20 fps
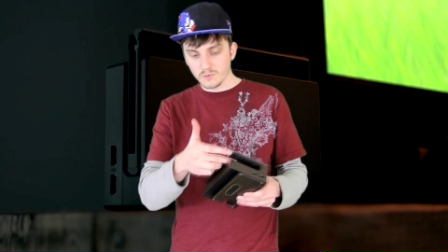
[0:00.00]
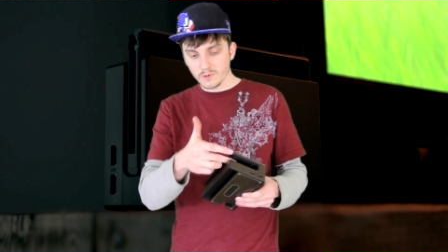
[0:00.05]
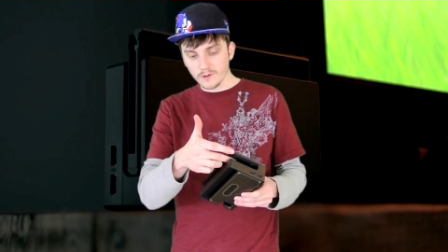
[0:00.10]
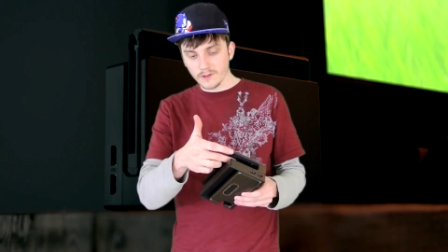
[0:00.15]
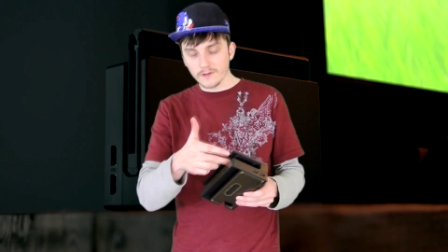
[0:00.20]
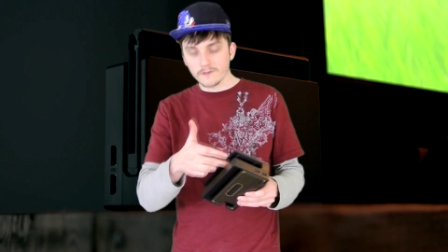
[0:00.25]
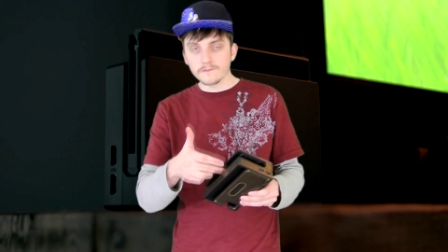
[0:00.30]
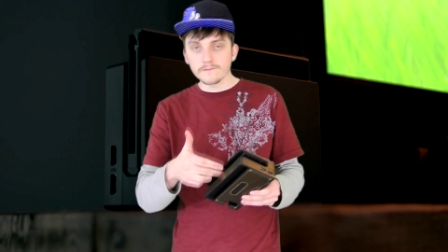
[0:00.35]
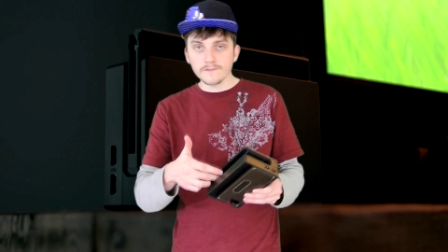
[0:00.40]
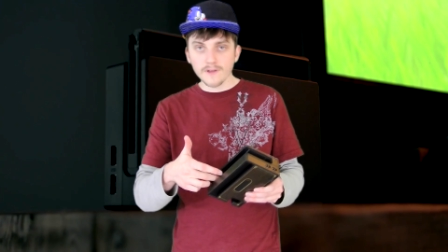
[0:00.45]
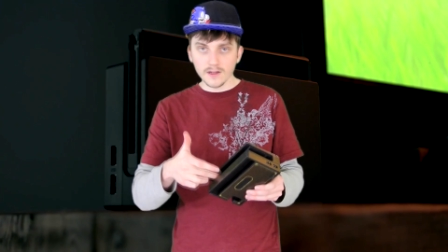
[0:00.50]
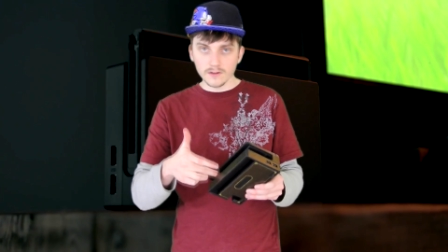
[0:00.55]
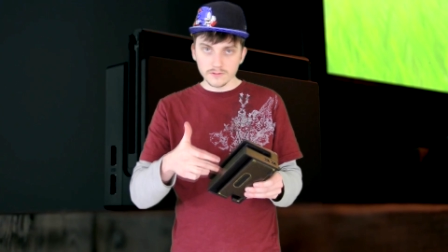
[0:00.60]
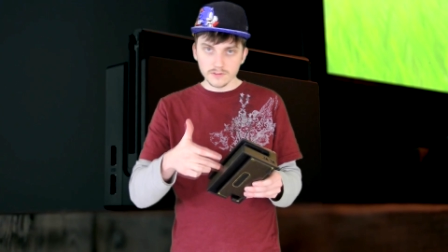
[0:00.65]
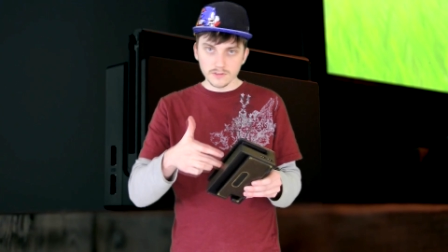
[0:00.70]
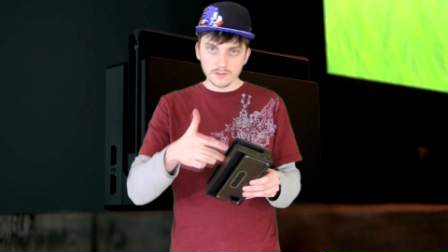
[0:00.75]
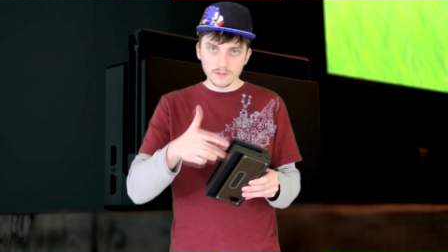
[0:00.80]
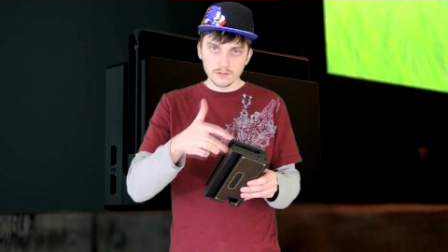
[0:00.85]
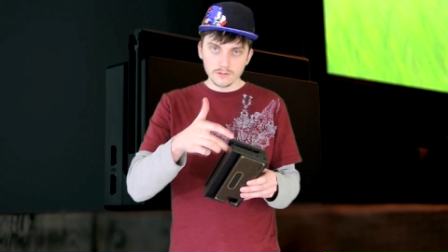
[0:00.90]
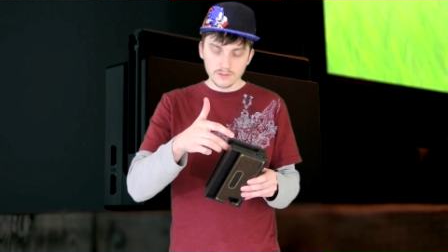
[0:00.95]
Put like
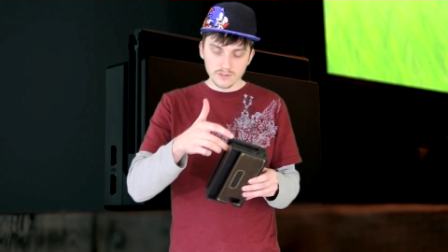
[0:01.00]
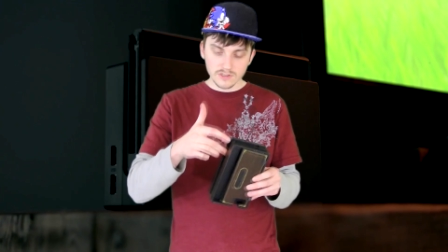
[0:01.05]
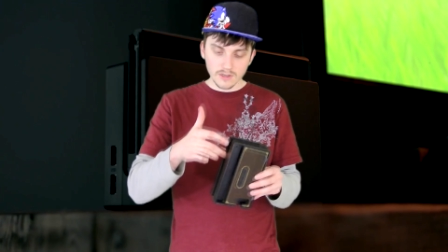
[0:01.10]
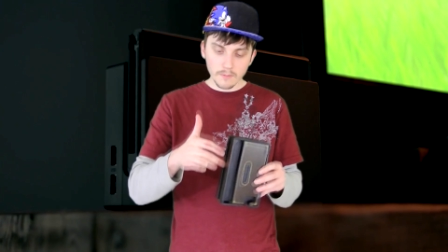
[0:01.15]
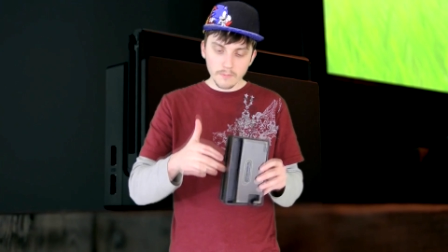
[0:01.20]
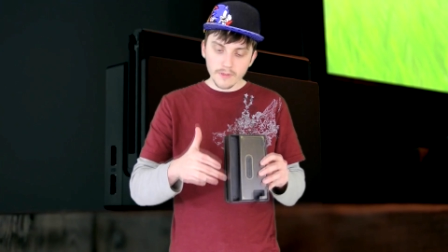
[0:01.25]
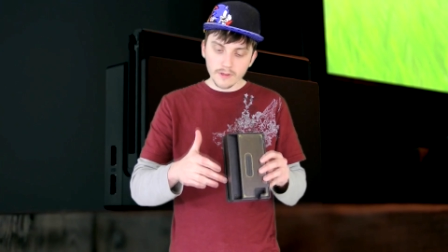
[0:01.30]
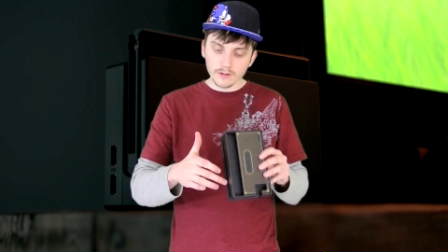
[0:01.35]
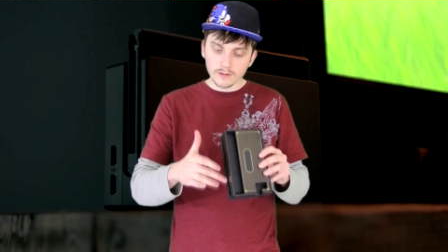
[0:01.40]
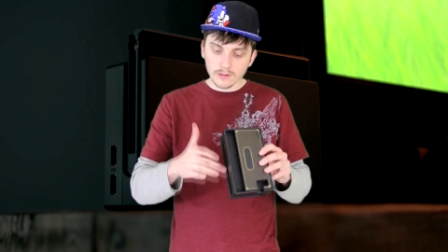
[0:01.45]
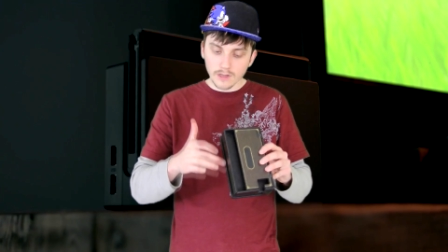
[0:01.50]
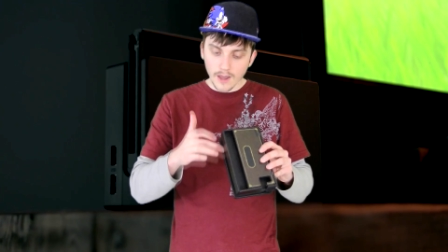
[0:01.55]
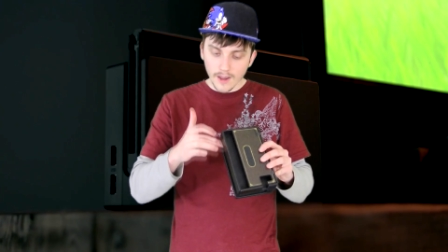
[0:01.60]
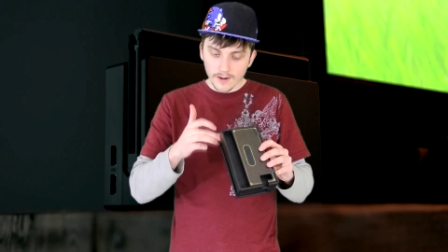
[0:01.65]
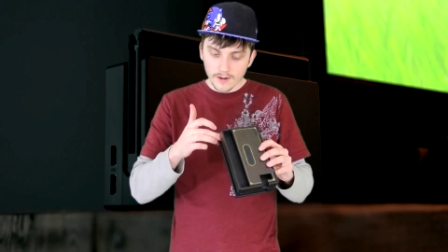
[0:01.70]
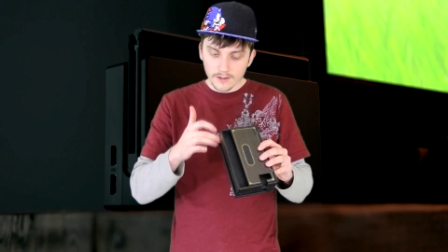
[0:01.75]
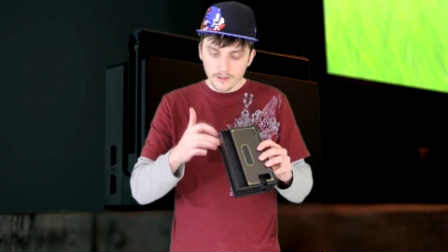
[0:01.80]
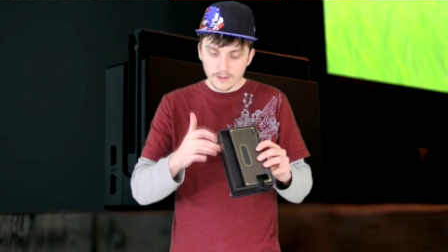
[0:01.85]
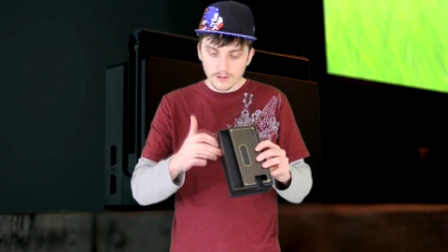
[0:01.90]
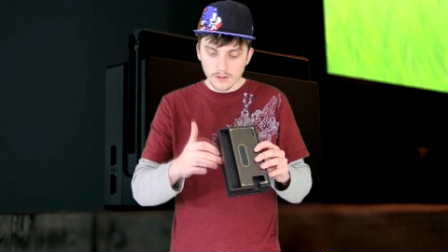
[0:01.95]
felt, something,
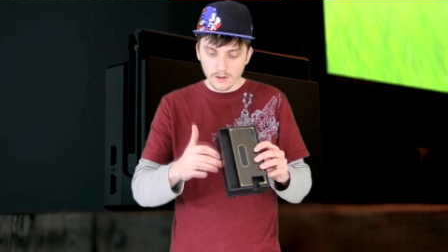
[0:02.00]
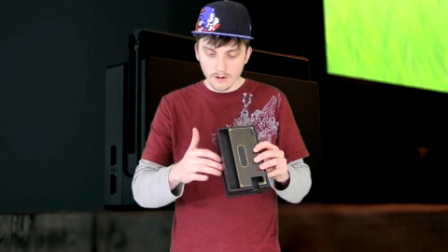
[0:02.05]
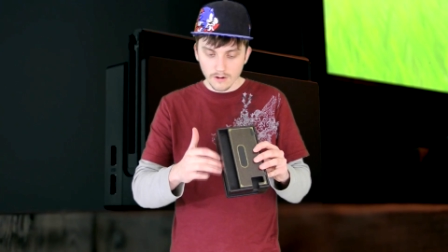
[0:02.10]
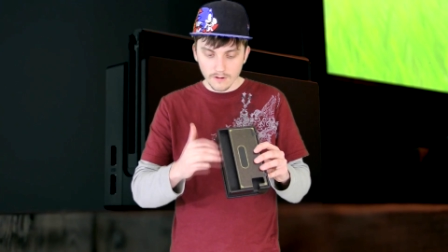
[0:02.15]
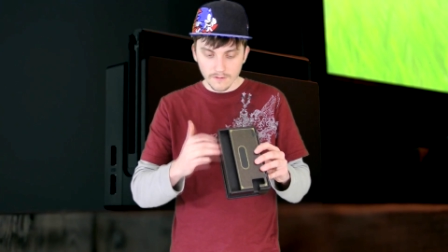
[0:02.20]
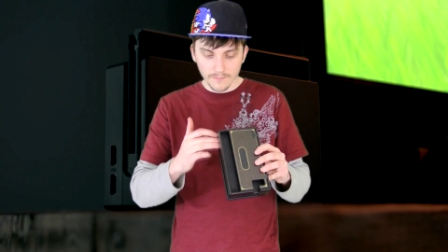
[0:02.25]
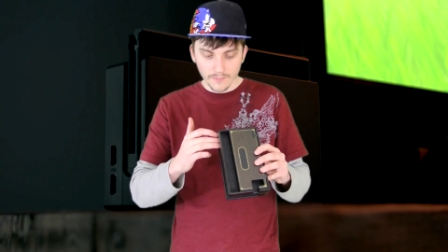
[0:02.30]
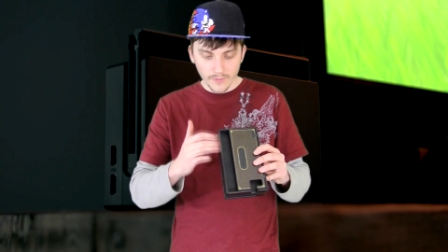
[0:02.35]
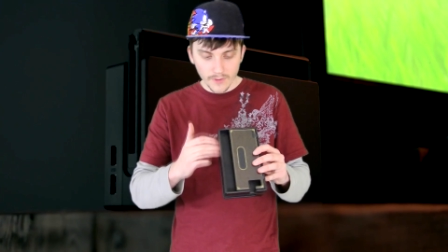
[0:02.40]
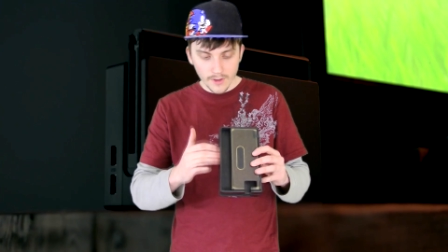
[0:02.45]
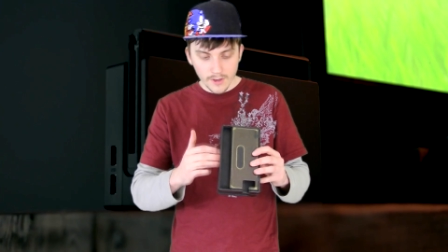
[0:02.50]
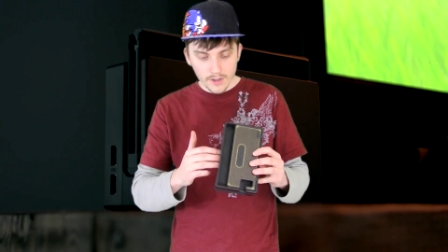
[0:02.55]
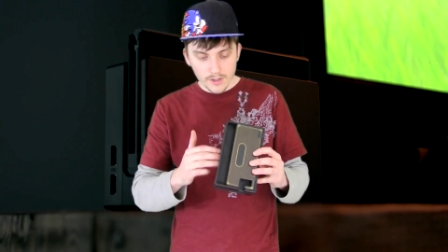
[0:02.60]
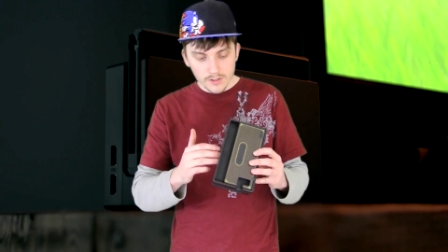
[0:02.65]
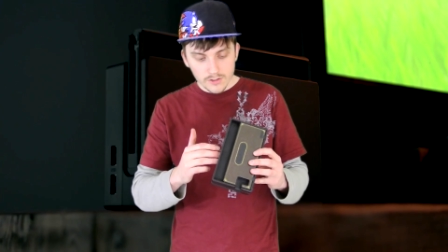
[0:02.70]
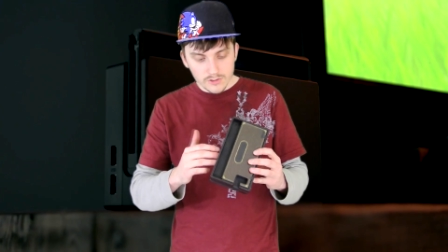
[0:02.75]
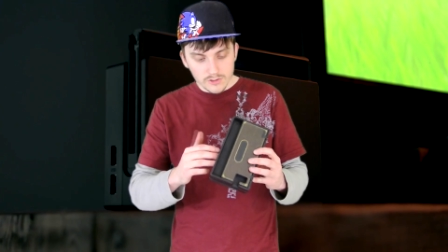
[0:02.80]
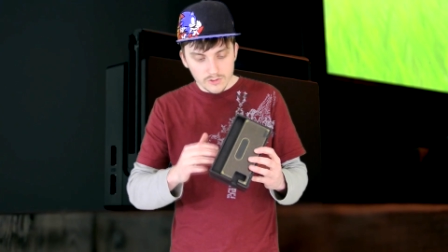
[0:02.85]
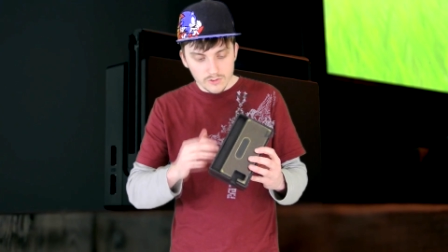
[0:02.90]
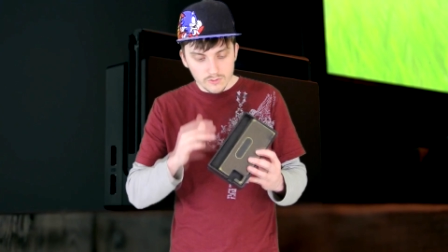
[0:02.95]
line it in here
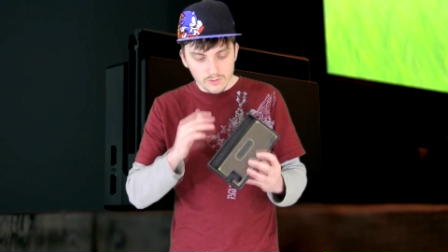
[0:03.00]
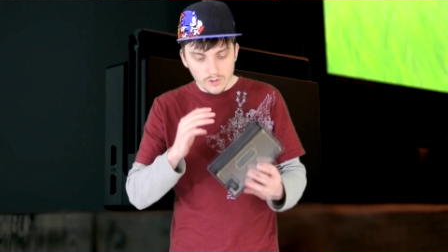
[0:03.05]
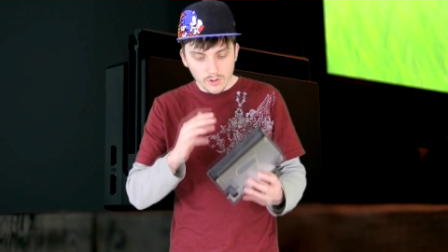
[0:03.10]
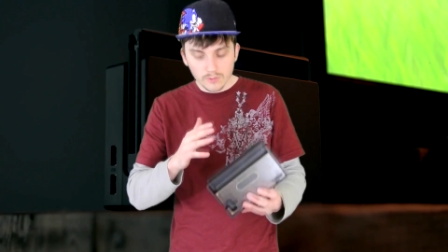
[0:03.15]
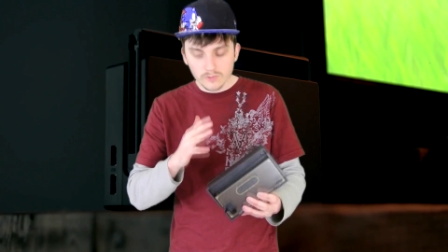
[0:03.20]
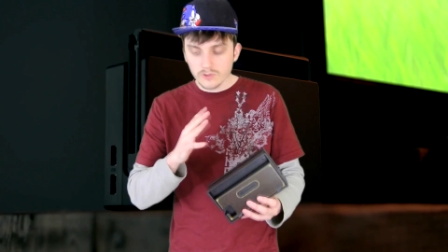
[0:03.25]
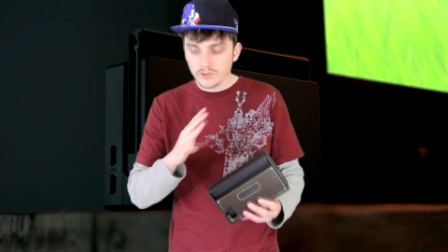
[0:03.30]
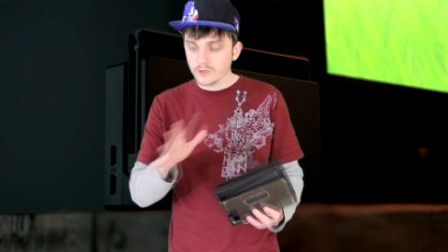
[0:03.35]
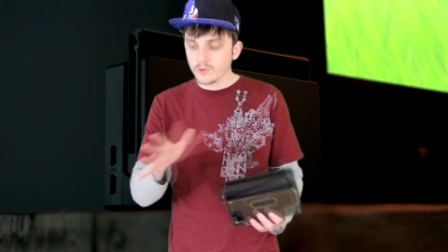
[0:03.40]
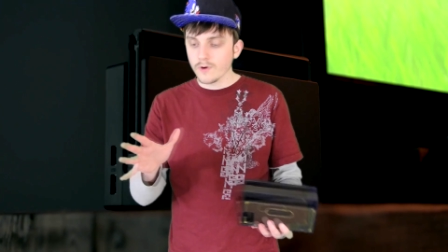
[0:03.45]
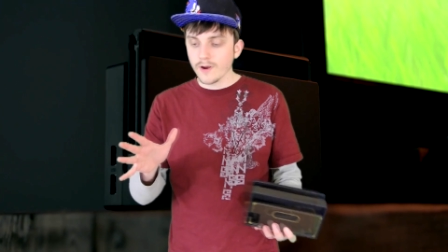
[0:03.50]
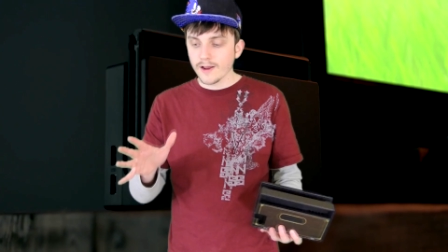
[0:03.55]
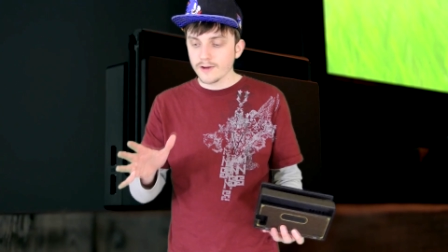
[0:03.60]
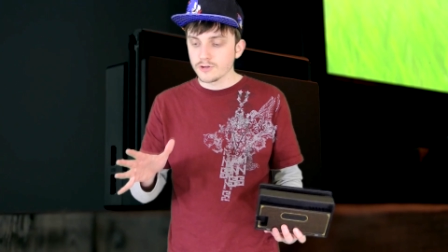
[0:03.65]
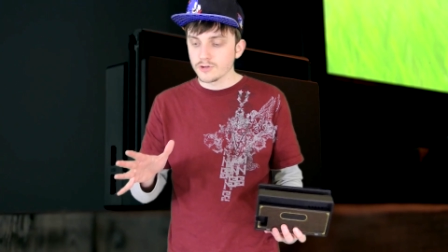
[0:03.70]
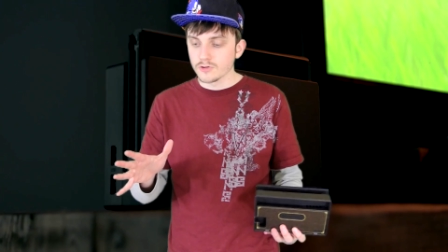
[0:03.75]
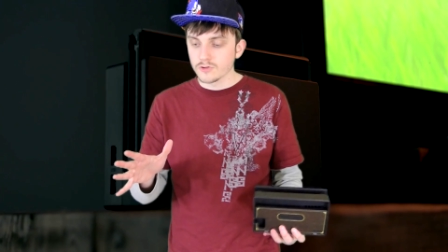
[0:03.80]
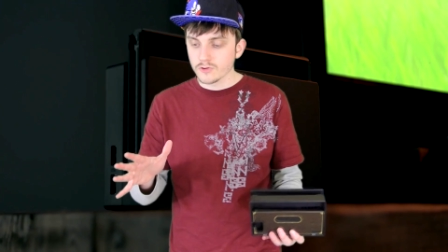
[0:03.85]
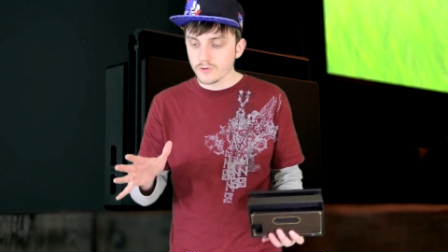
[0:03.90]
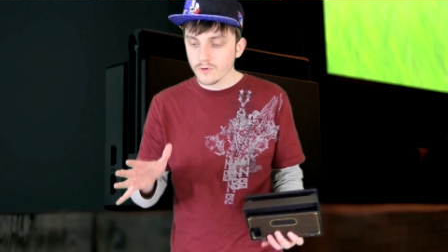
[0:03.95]
so you don't
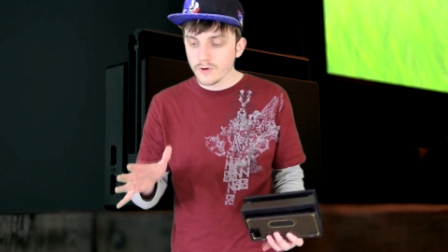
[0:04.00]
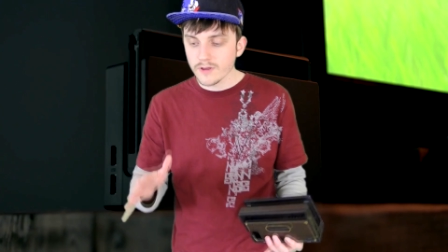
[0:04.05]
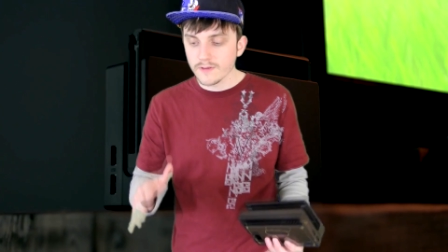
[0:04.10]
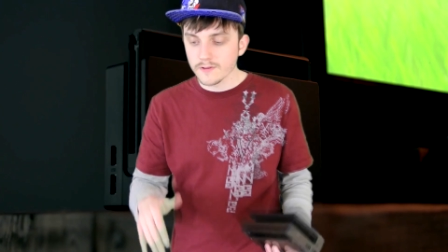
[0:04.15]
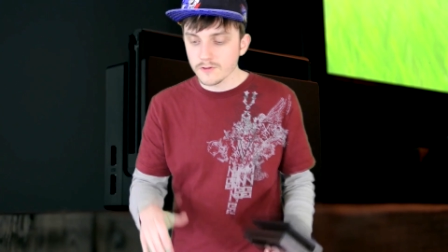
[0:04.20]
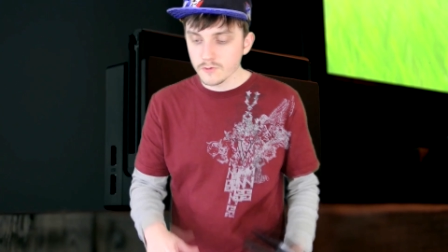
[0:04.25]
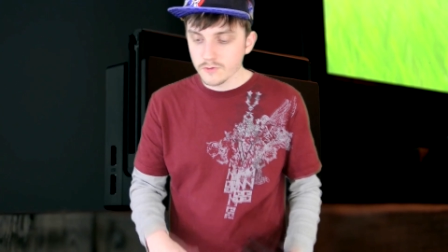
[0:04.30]
scratch your screen. That's